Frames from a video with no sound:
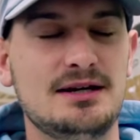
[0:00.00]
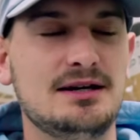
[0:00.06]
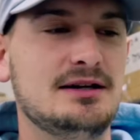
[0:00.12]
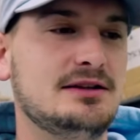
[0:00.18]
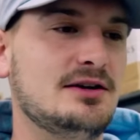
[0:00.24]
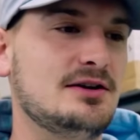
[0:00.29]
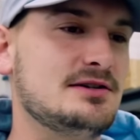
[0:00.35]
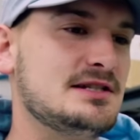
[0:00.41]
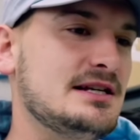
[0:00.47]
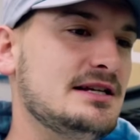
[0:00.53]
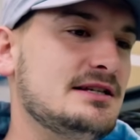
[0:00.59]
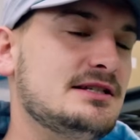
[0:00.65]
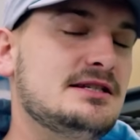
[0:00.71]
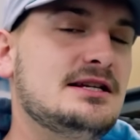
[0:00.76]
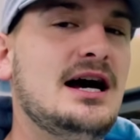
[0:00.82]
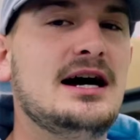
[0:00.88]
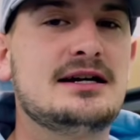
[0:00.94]
There's a
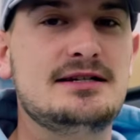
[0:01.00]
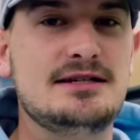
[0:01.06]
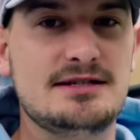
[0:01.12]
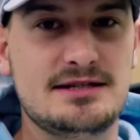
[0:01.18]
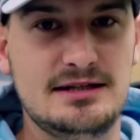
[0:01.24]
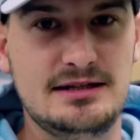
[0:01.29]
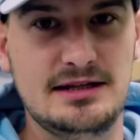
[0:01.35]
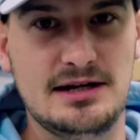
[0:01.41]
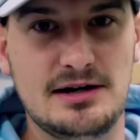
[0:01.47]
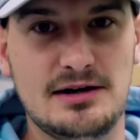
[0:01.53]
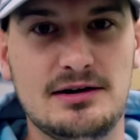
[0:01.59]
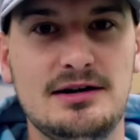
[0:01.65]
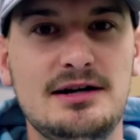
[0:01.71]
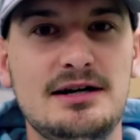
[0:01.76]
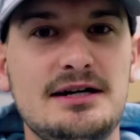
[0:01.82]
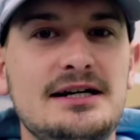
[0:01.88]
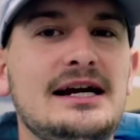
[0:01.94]
stock disc in there.
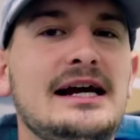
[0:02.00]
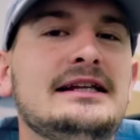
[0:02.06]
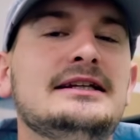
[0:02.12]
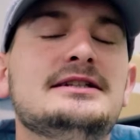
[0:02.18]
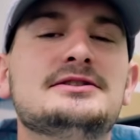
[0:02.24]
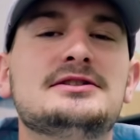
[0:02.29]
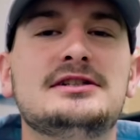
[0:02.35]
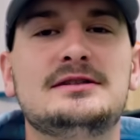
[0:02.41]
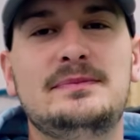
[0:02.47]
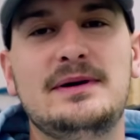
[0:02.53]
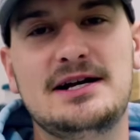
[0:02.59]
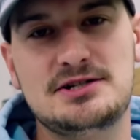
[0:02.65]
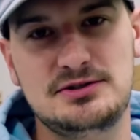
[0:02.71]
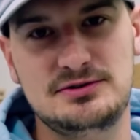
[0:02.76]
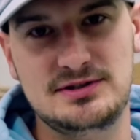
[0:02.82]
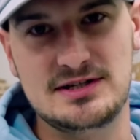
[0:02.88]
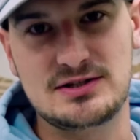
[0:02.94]
And then there's a
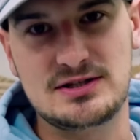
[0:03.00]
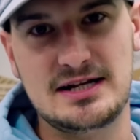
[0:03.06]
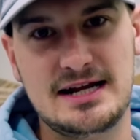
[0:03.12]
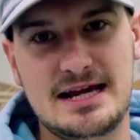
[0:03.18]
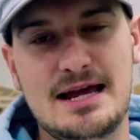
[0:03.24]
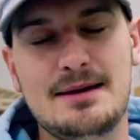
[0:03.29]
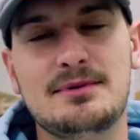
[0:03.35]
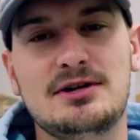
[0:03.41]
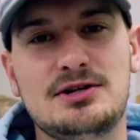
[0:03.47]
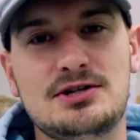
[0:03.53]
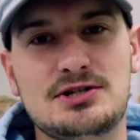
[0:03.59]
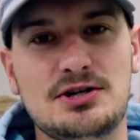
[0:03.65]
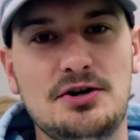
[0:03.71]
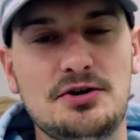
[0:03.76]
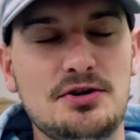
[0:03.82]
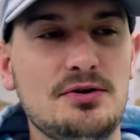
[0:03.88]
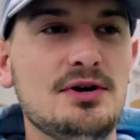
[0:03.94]
special disc that I am gonna
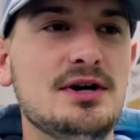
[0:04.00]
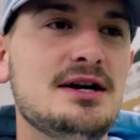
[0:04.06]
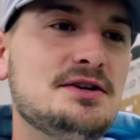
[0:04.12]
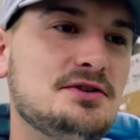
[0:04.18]
show you.